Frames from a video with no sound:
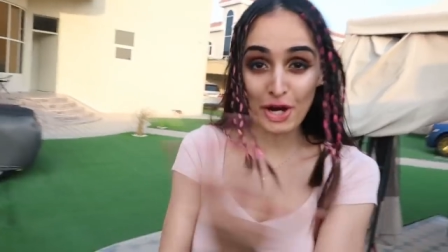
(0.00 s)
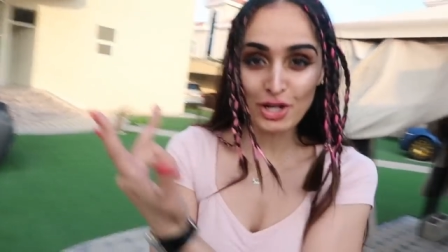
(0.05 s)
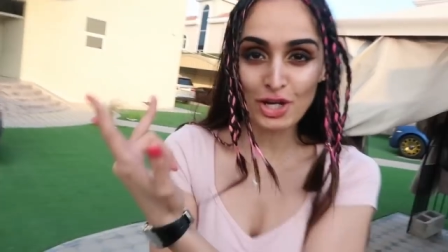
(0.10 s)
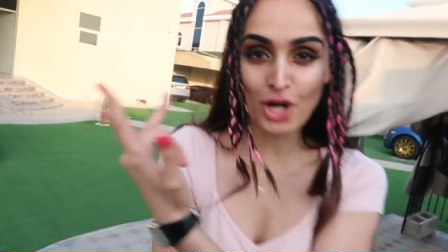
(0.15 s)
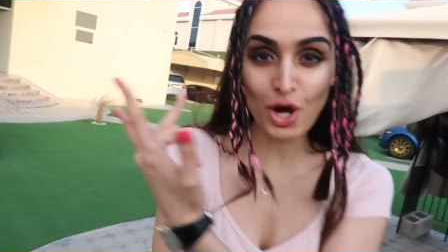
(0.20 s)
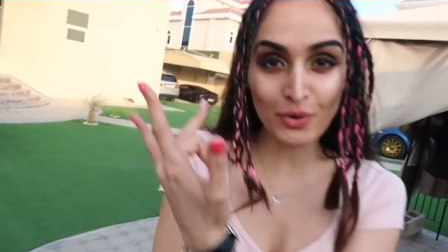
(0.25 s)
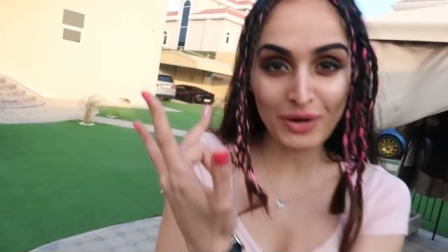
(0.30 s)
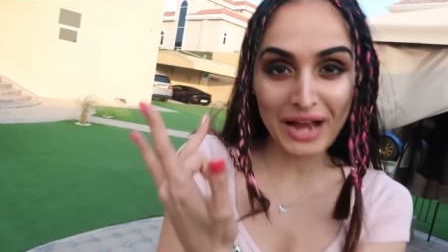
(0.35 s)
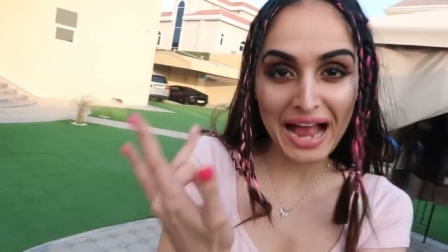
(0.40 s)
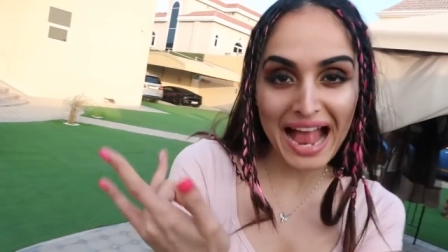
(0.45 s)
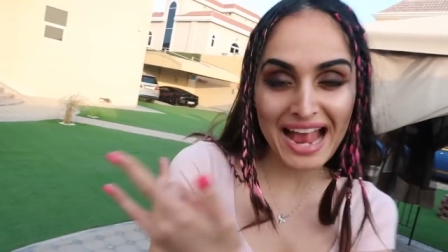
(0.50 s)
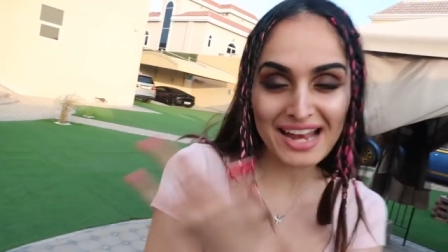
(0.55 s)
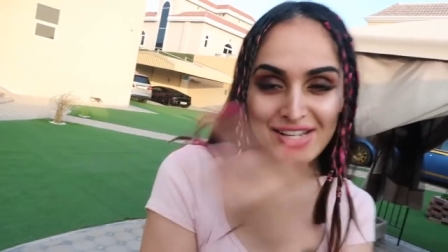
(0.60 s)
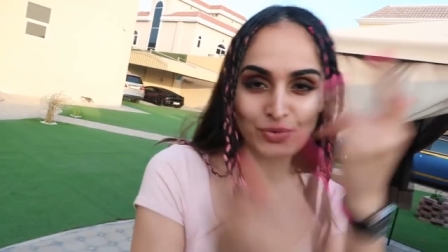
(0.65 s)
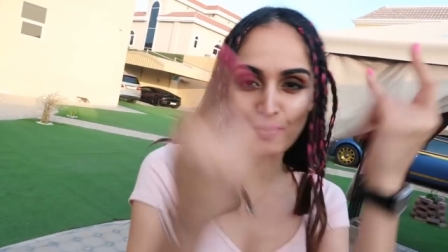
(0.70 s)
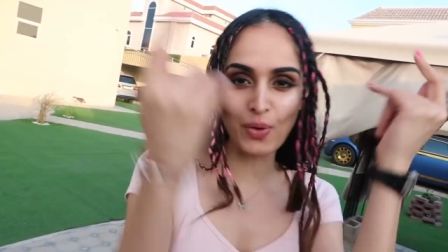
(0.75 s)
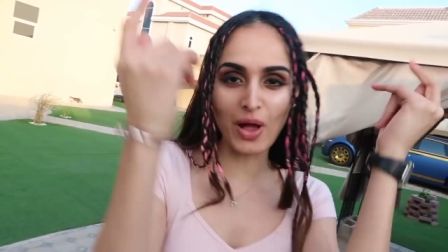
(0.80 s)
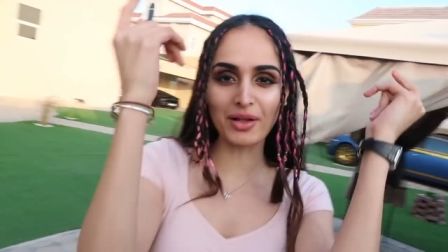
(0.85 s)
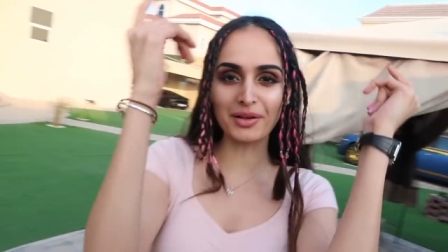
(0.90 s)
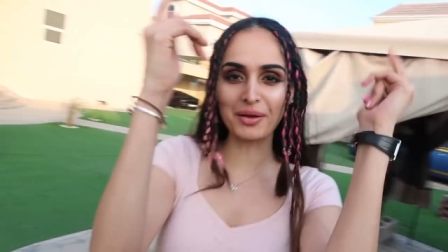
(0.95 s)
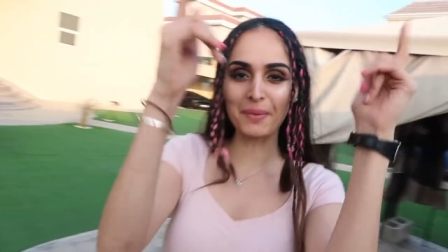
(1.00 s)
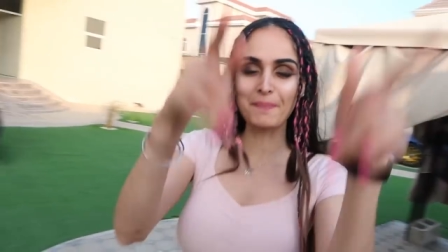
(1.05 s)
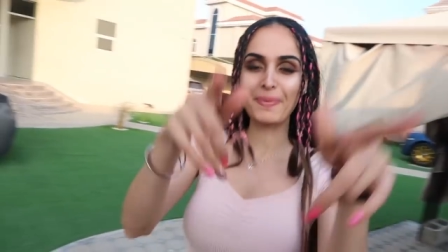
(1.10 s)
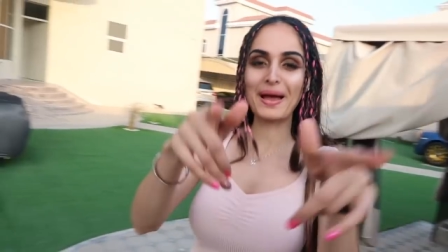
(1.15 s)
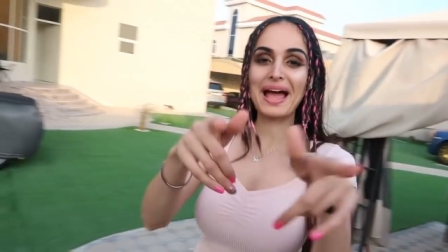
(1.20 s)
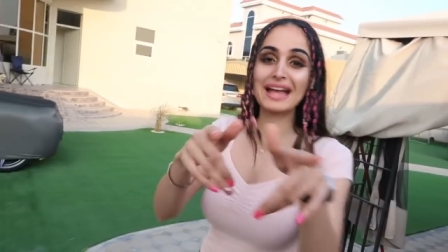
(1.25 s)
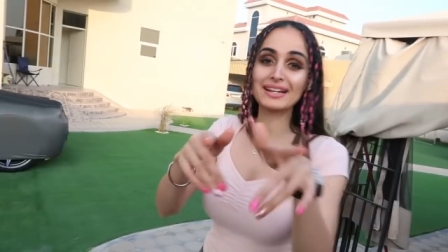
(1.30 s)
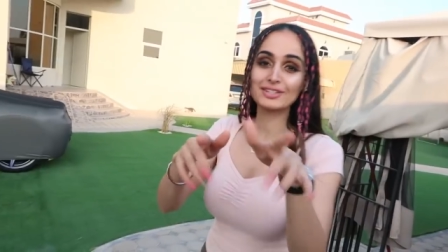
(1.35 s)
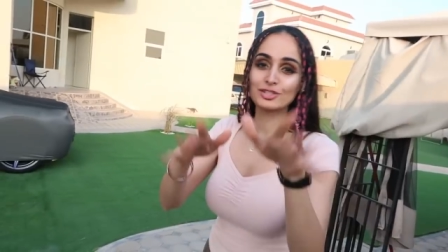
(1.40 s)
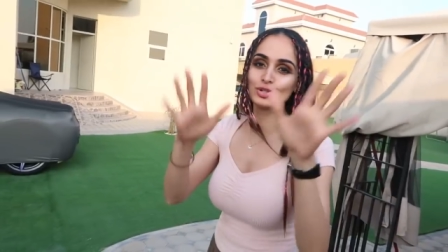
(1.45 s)
Yo guys, welcome
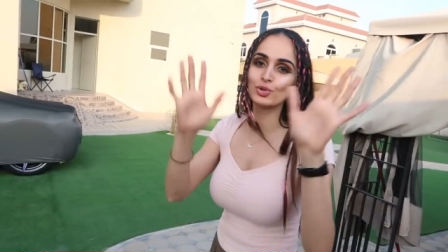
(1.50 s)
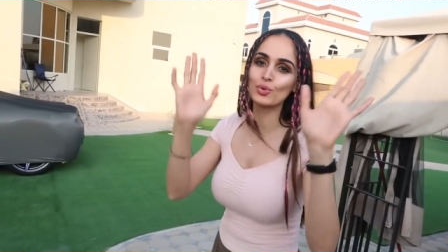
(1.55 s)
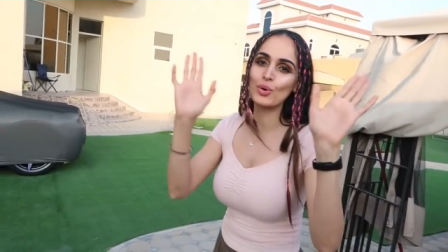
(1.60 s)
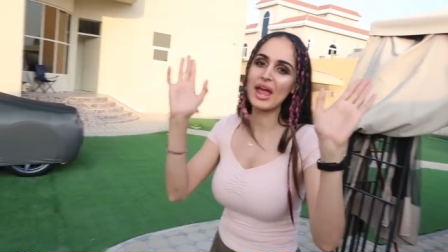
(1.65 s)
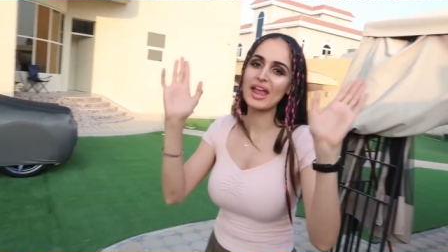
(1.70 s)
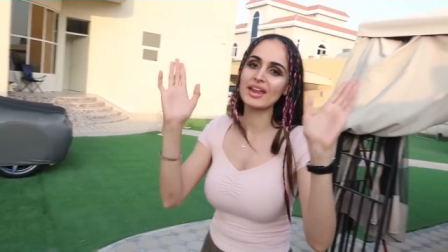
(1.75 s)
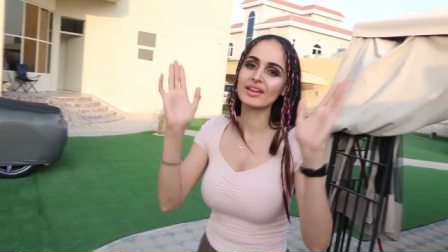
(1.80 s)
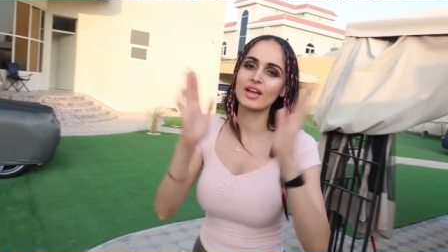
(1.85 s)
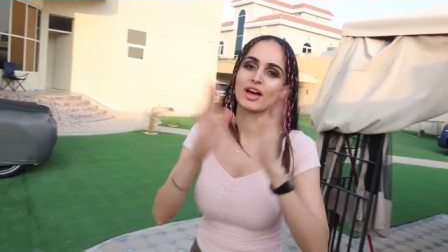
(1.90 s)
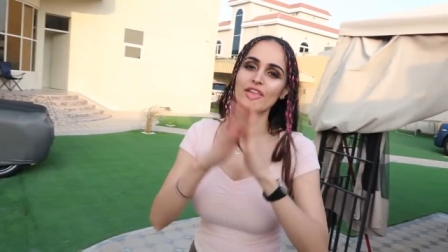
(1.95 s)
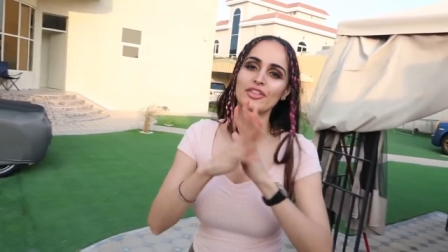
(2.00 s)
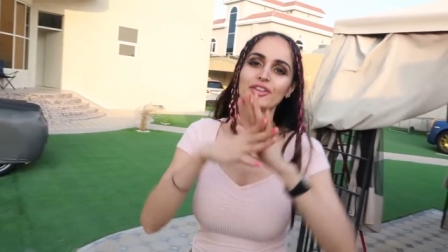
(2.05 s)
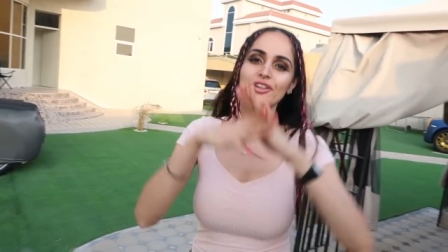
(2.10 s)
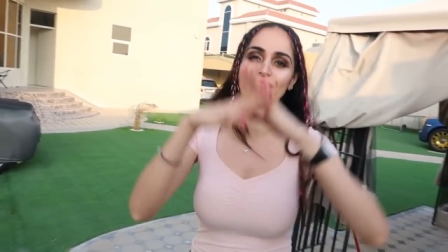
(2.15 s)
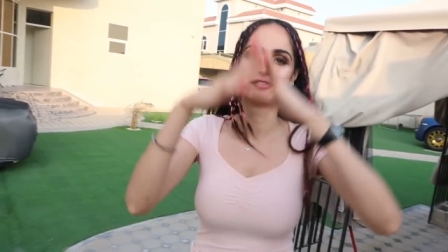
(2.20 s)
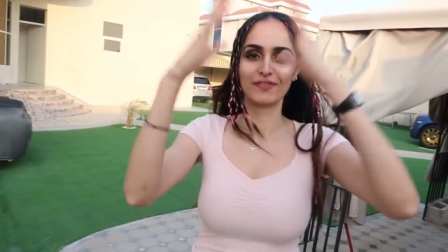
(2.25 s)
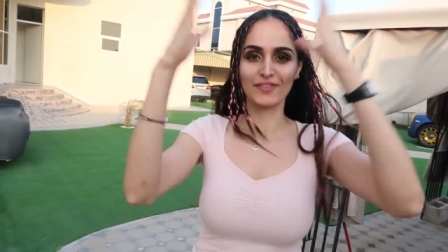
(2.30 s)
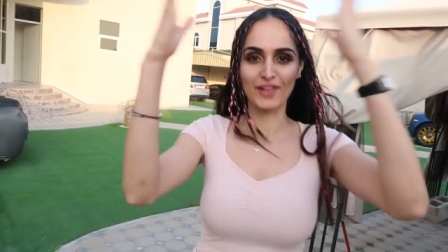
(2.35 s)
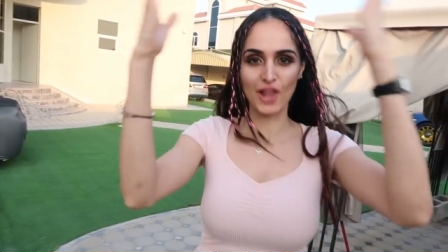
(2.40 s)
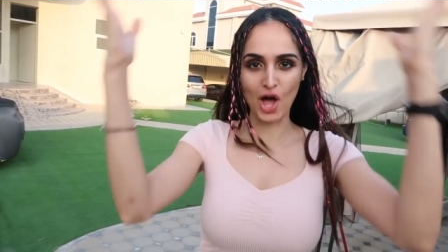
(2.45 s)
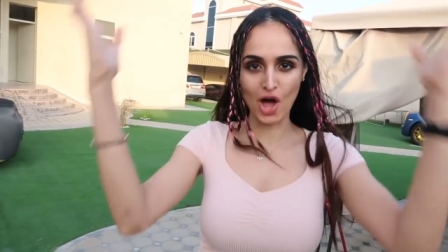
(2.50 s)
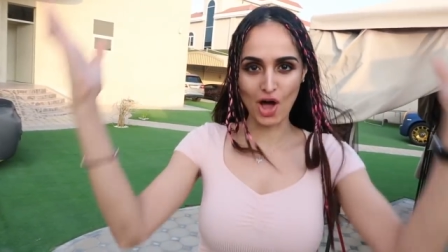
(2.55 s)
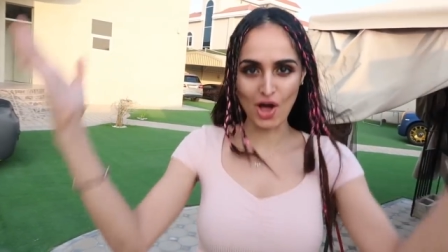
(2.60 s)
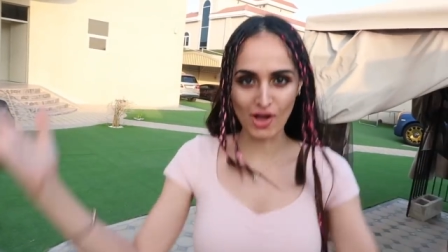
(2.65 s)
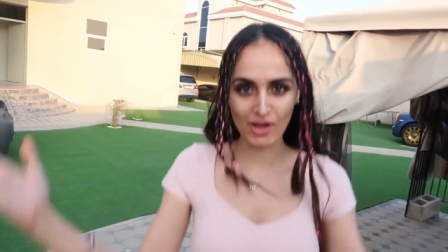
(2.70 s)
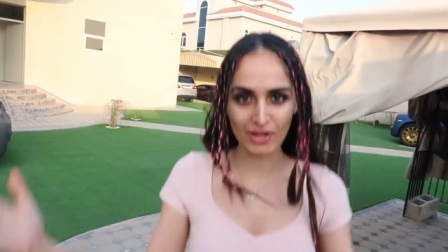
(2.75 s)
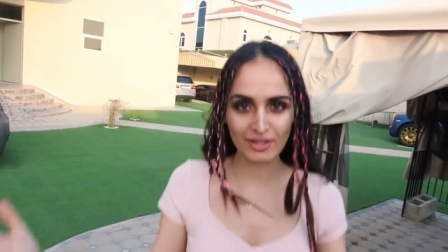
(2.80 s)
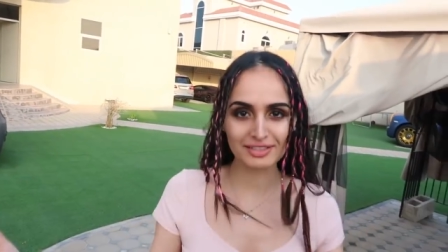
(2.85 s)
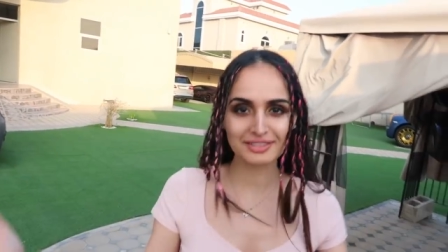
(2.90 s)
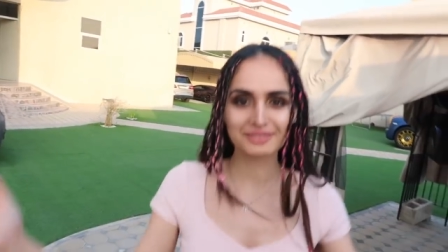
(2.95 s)
back to another
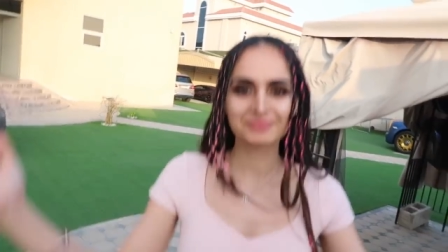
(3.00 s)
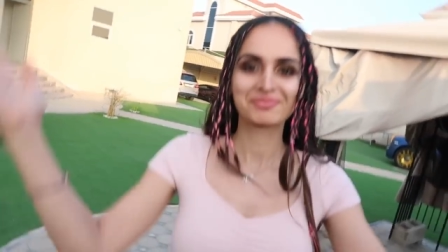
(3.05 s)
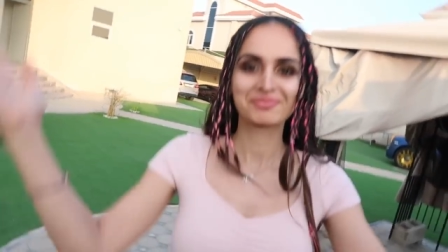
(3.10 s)
vlog.